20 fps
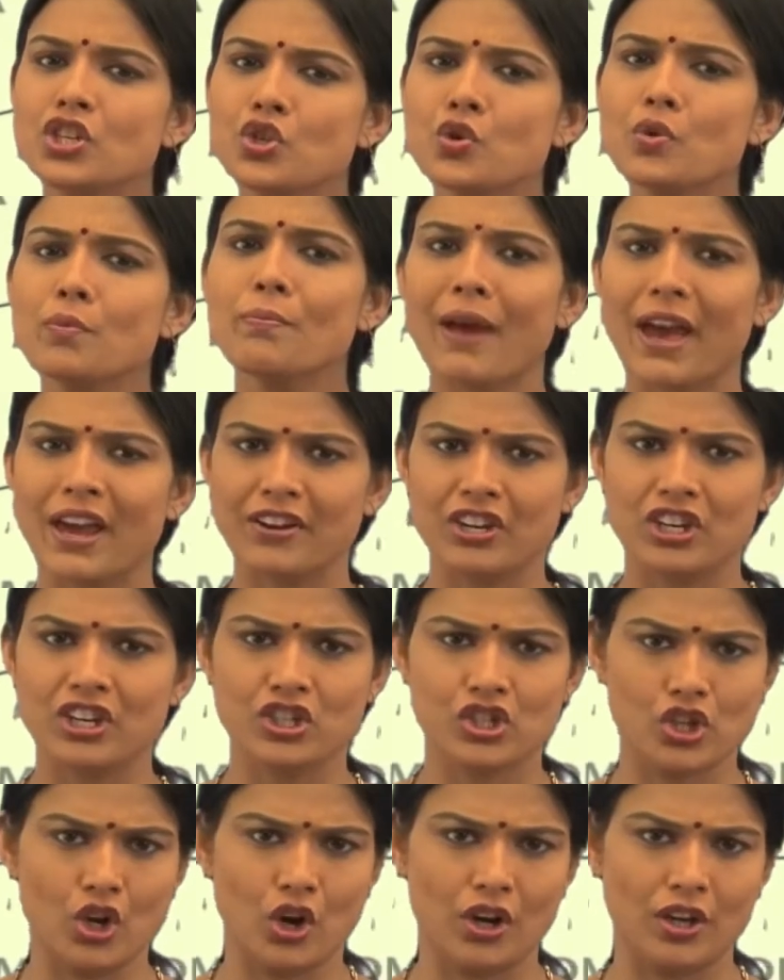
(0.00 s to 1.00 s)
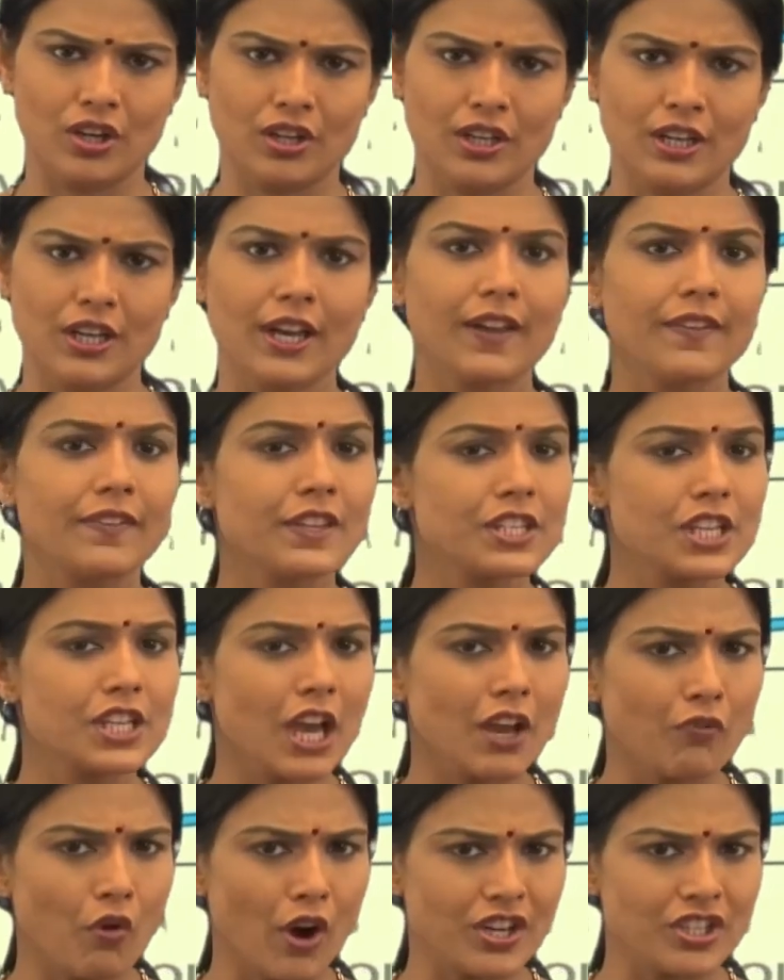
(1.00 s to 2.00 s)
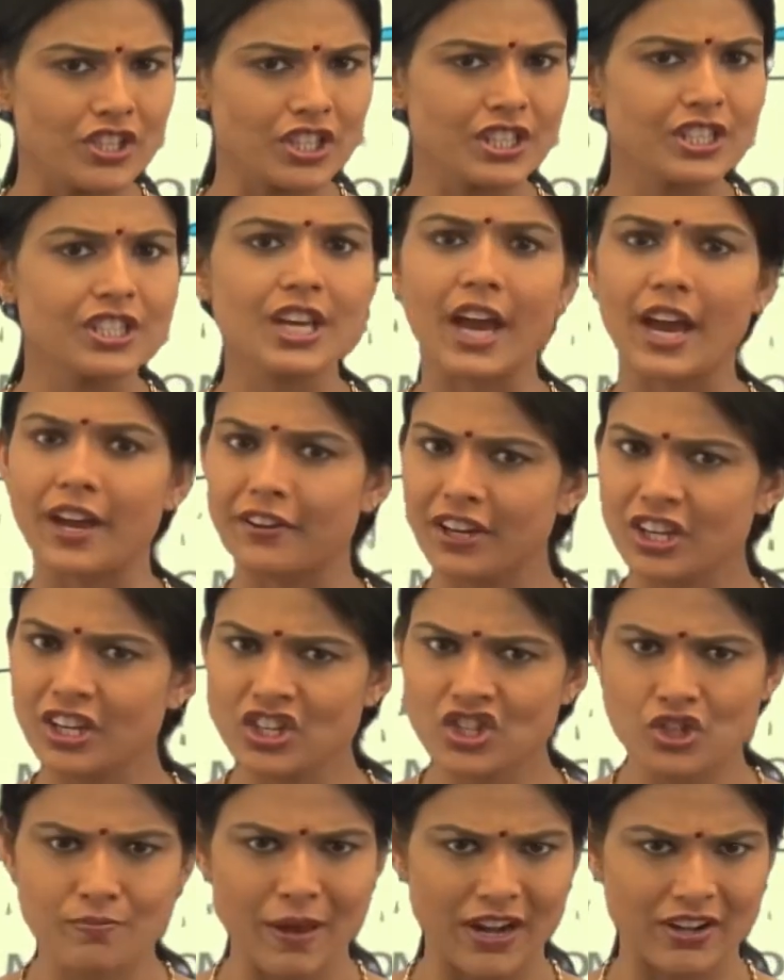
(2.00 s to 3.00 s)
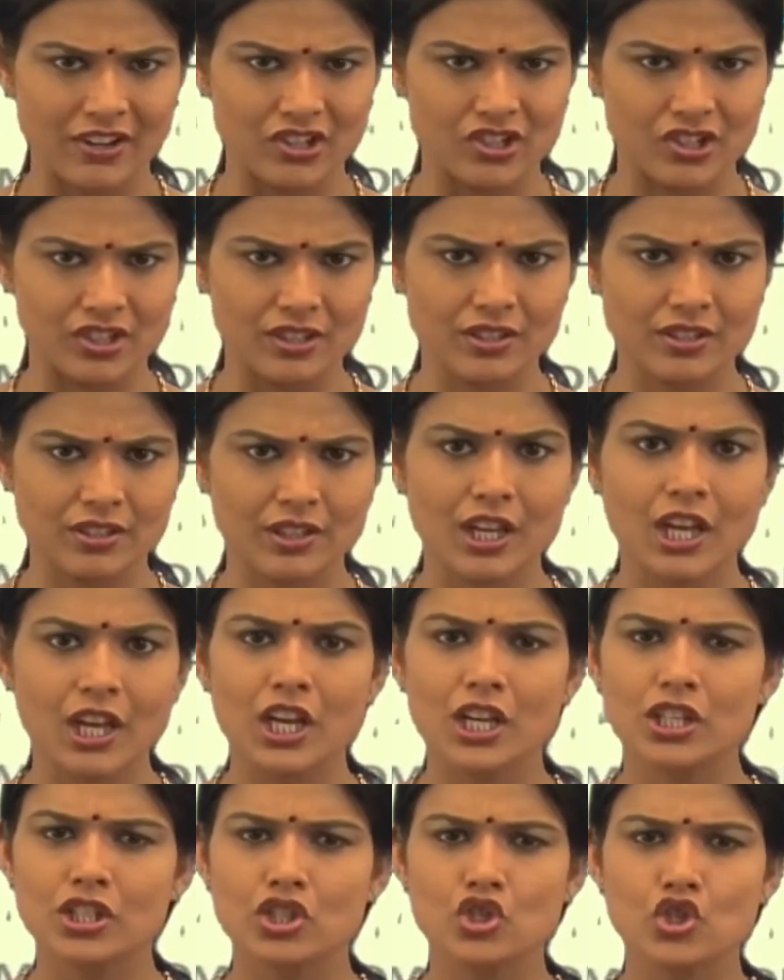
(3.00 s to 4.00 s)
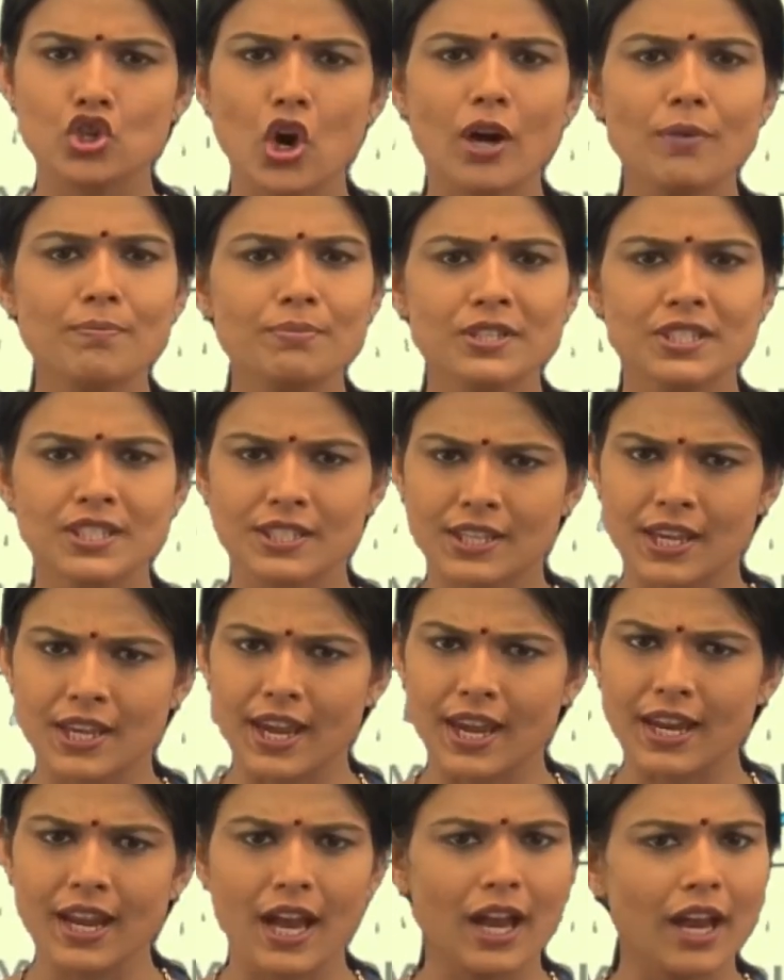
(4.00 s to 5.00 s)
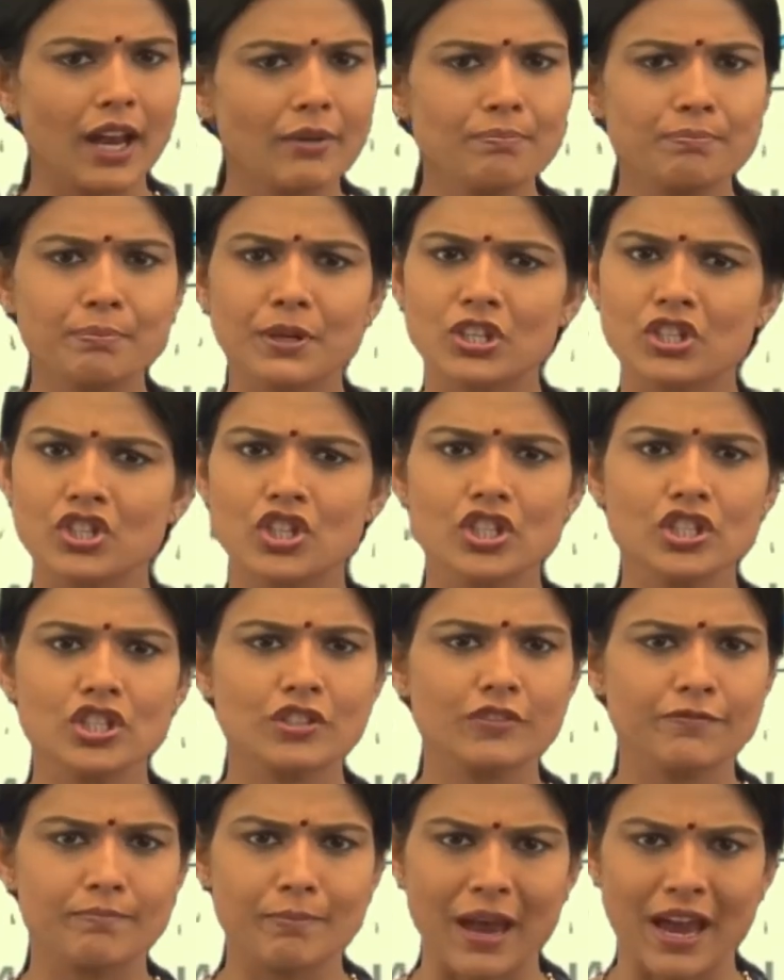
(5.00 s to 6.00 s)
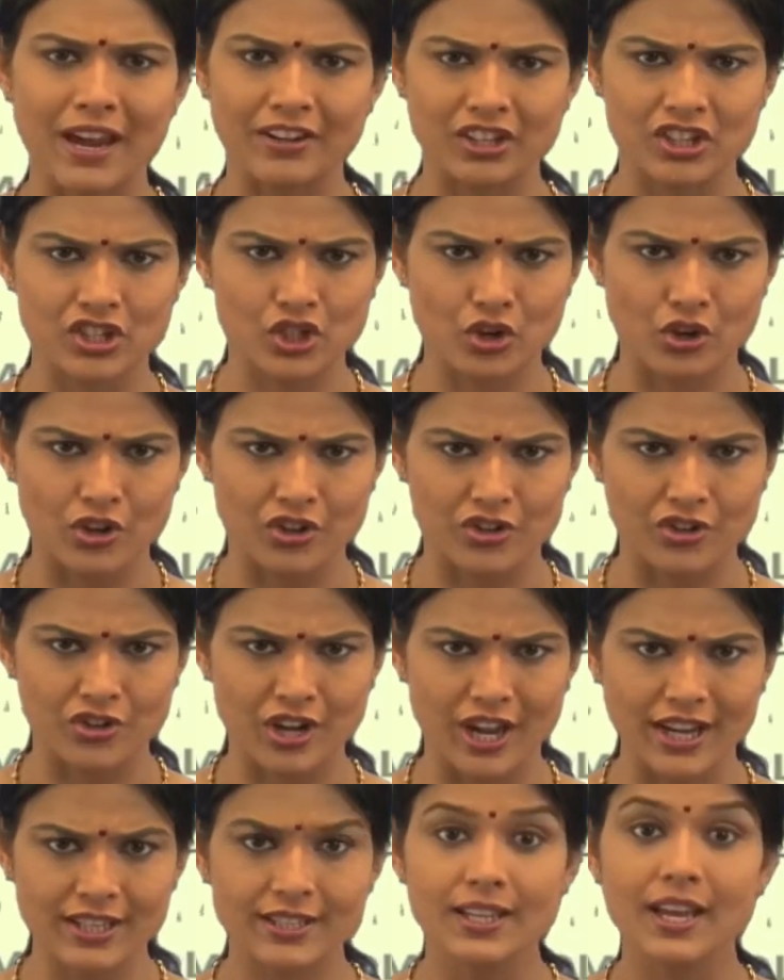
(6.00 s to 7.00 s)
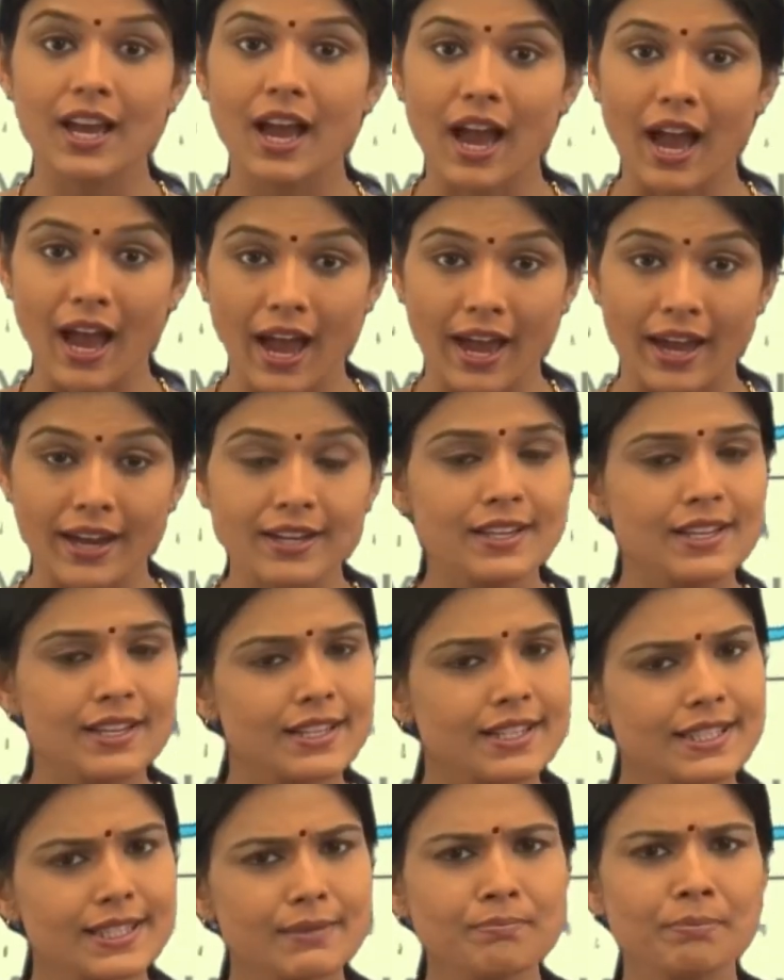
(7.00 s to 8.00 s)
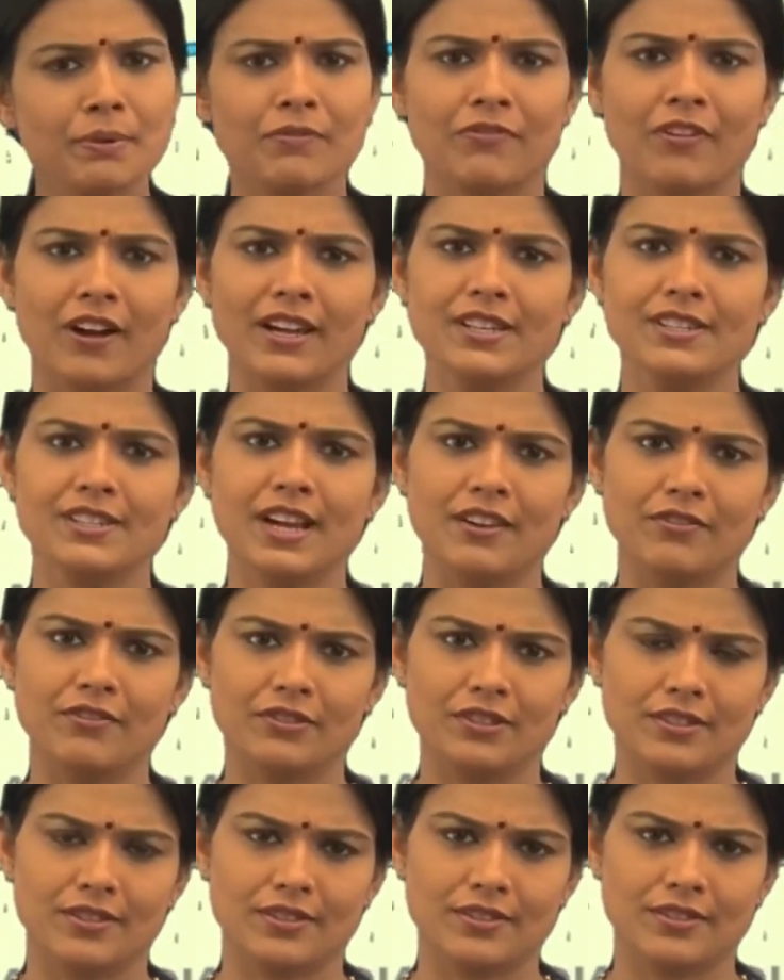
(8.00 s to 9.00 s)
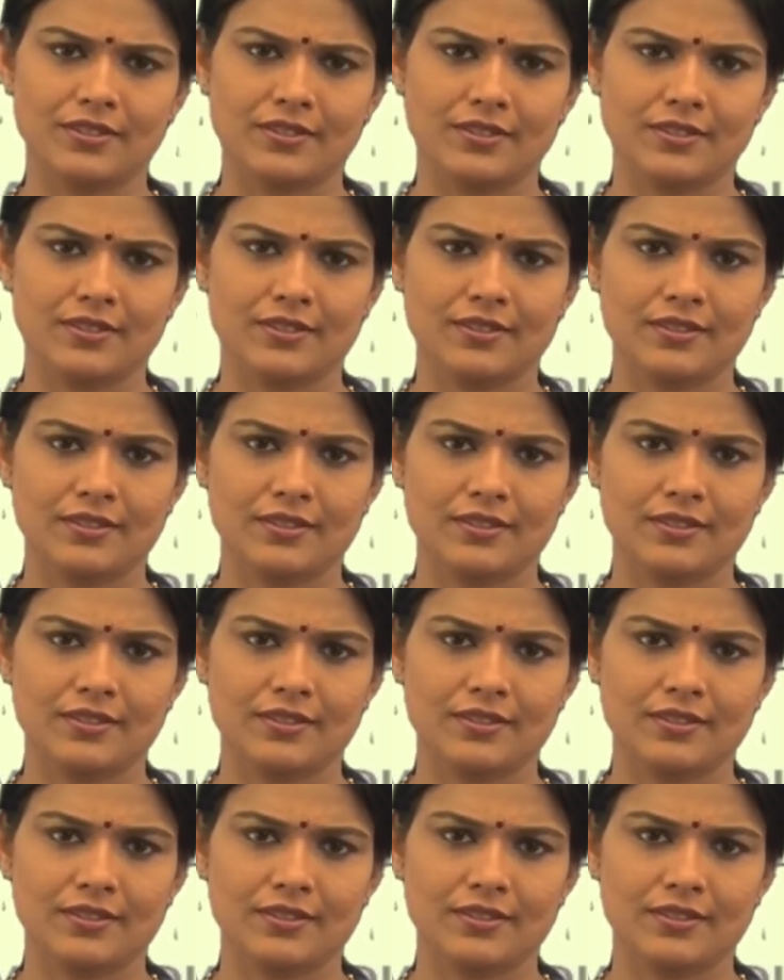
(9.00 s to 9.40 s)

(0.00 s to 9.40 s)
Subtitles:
a new marriage law that avoided arranged marriages, stopped sale and purchase of marriage contracts, and simplified divorce.